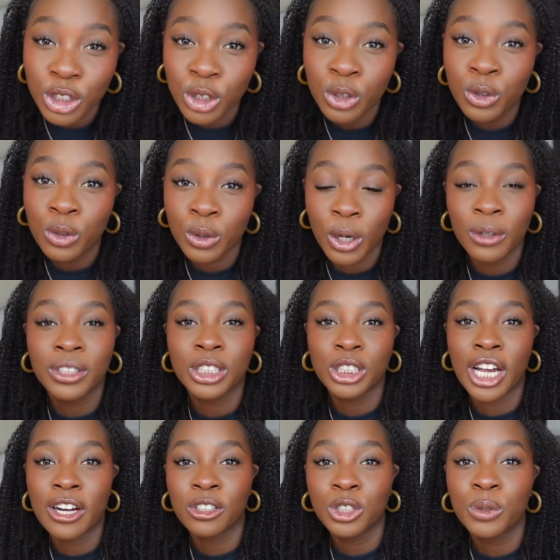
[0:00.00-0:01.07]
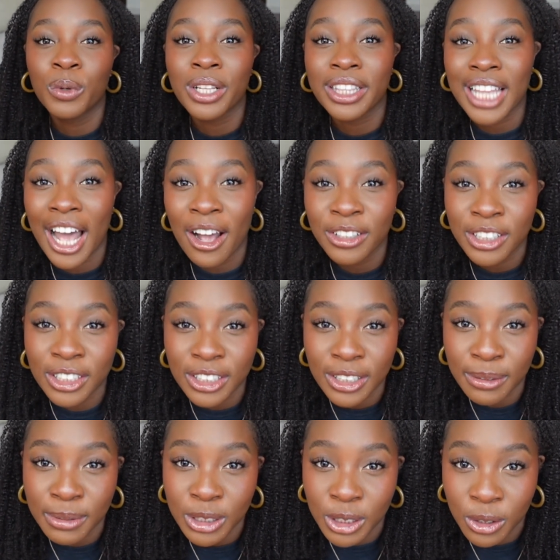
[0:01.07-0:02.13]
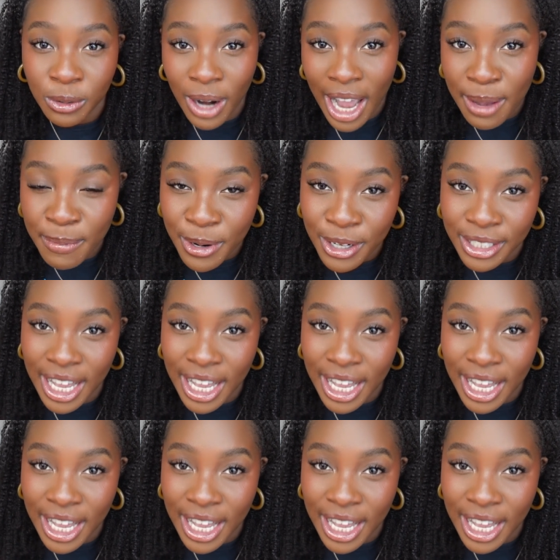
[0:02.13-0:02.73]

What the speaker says: to grow this channel to 1,000 subscribers.